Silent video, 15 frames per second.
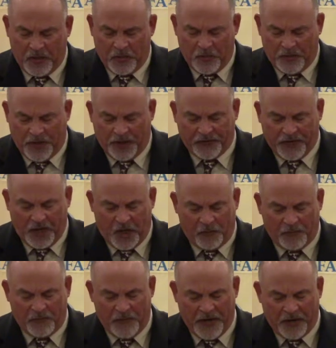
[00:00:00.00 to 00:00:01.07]
without the
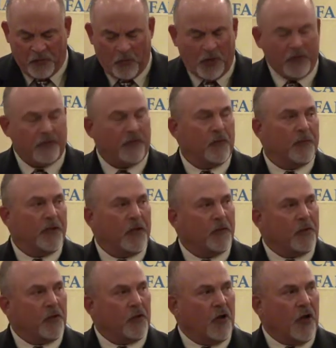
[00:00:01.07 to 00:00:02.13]
help of many wonderful
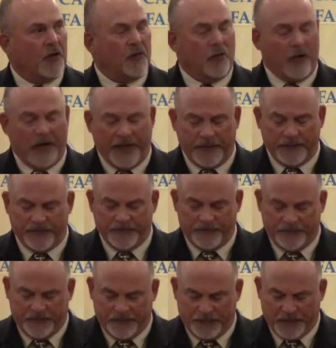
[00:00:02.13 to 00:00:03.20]
people along the way.
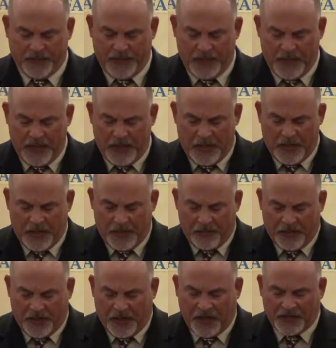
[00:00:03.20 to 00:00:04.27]

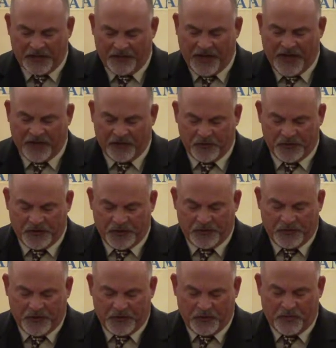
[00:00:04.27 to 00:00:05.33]
Because of that, there's
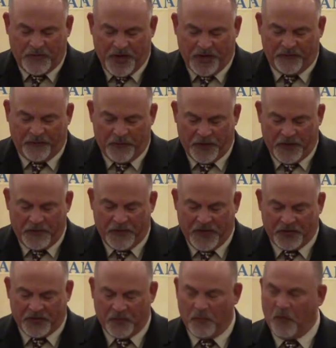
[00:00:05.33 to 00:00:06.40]
simply too many for me to
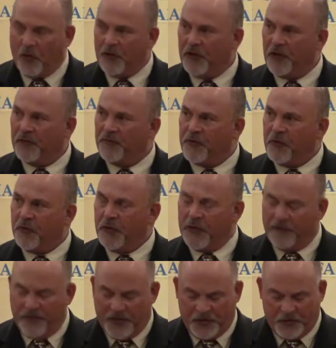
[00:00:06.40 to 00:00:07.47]
mention more than a few
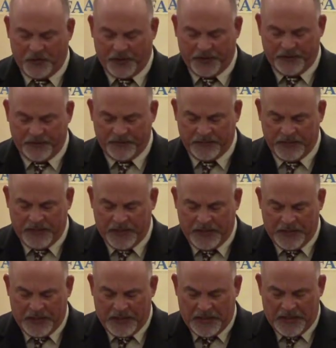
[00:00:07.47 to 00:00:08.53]
individually.
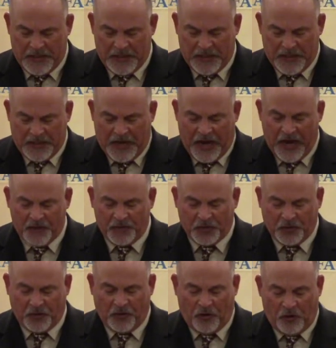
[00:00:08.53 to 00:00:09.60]
I'm
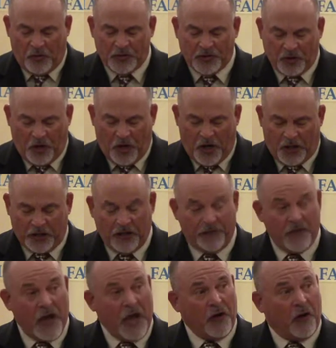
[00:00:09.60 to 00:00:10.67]
sure almost all,
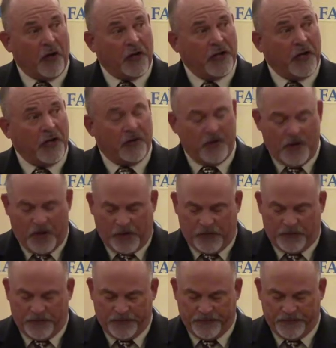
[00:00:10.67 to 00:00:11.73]
if not all here, know